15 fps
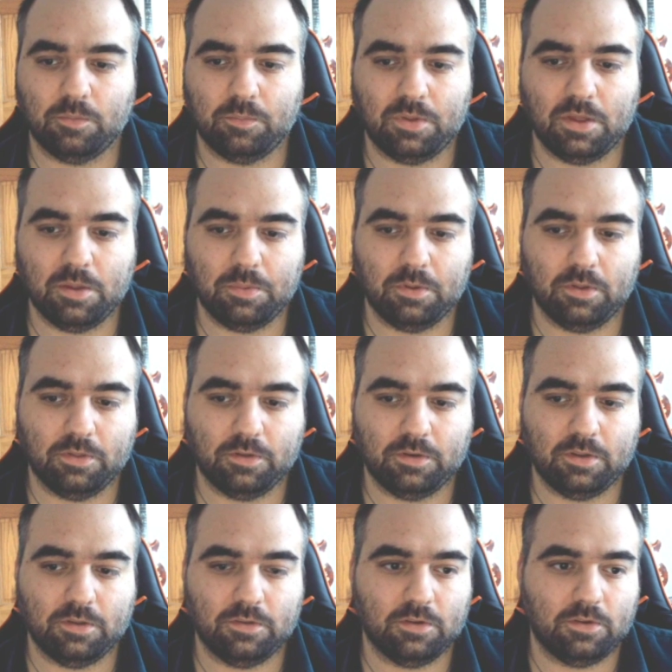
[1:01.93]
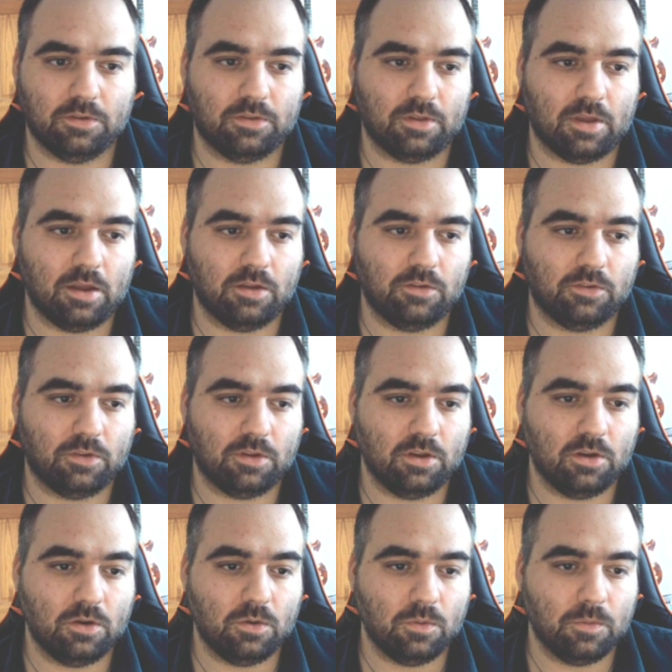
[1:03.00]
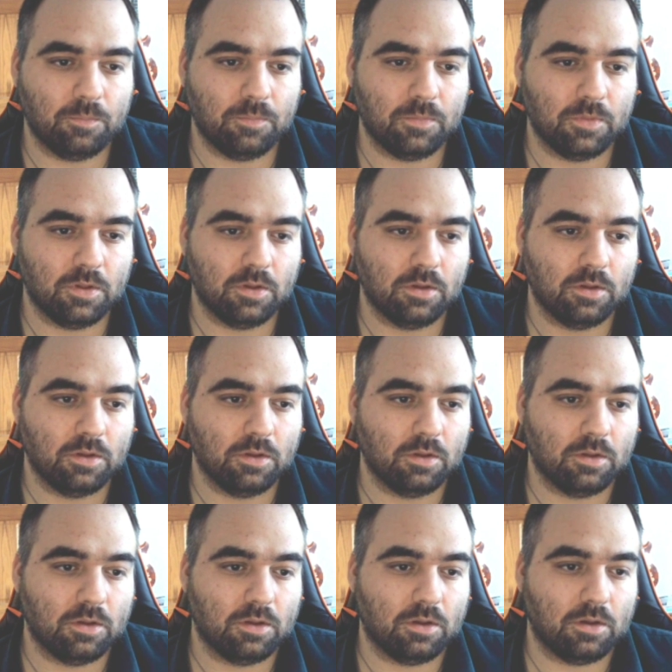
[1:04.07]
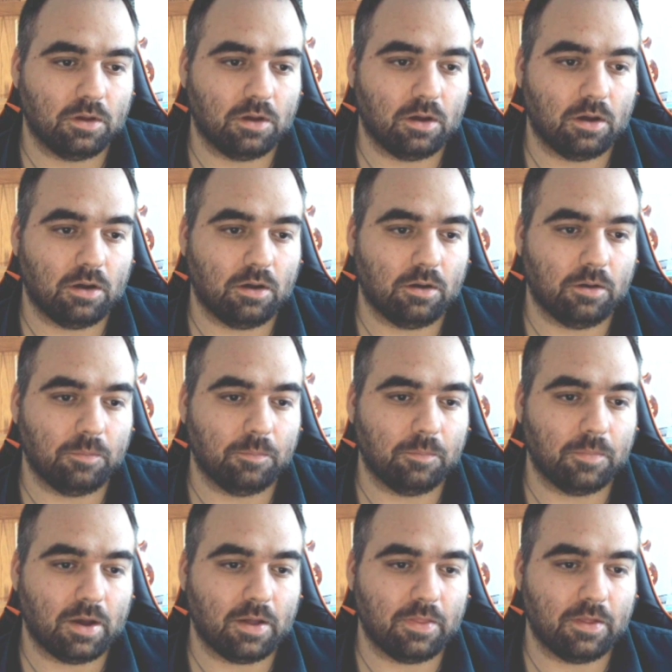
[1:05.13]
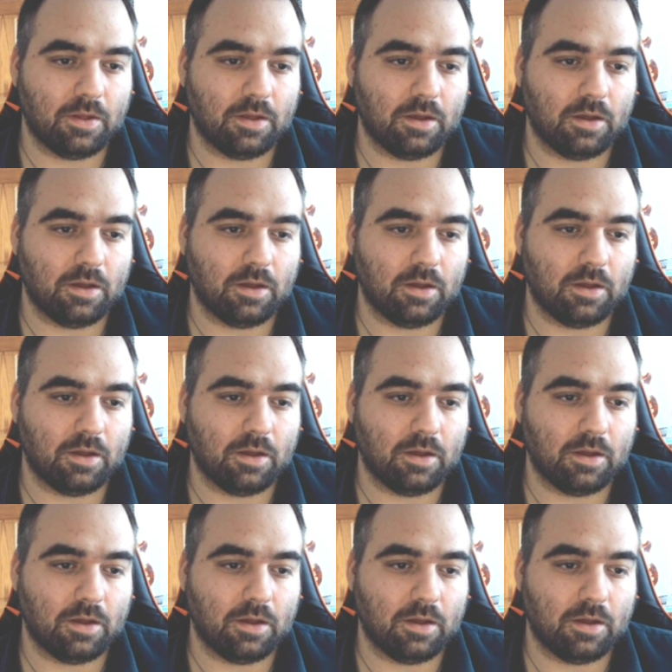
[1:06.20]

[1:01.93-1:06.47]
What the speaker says: people. The T Series HQ on the